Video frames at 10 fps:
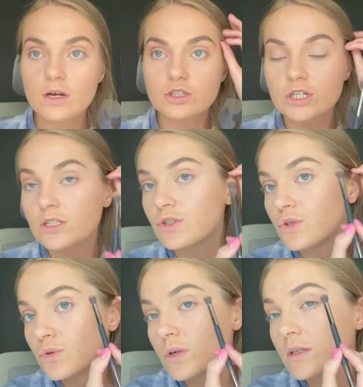just
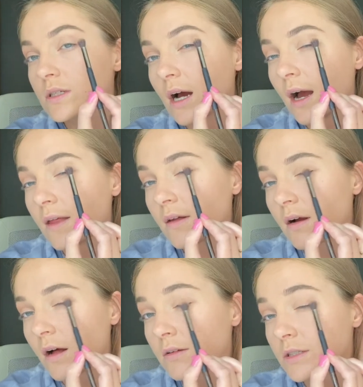to tie the
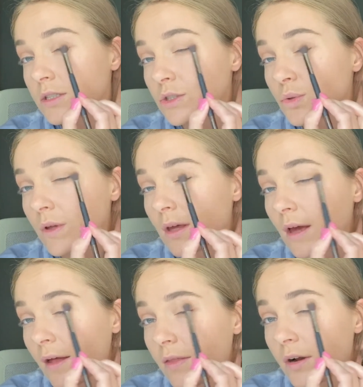colors
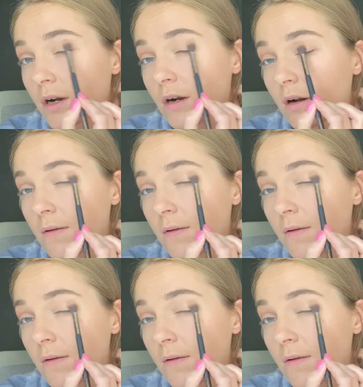together.